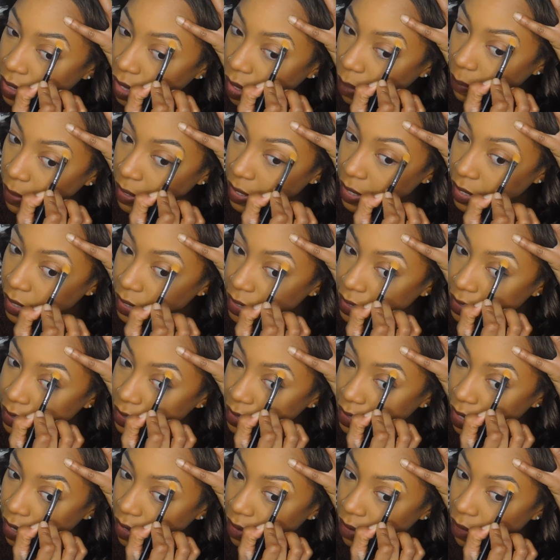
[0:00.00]
I mean, it is
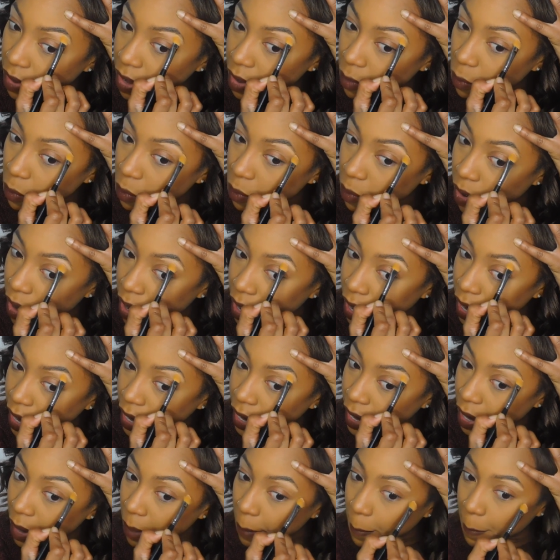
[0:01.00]
kind of
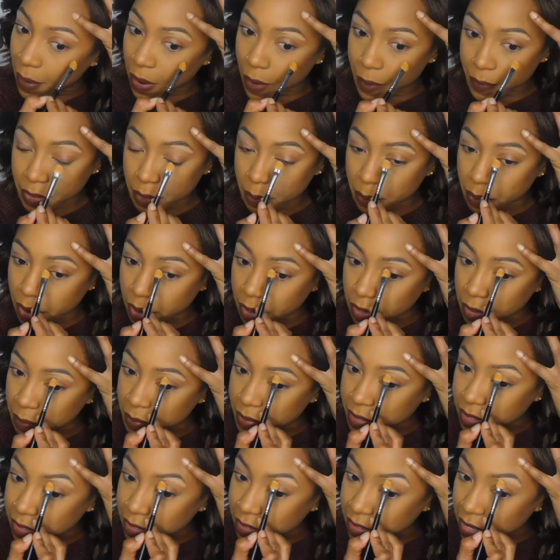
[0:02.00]
why I bought the product,
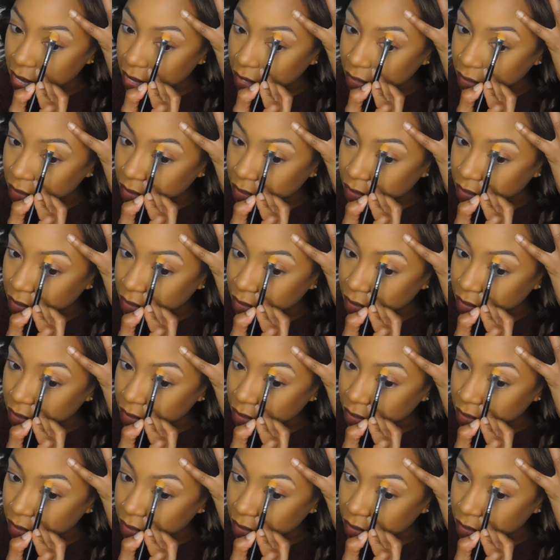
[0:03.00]
because I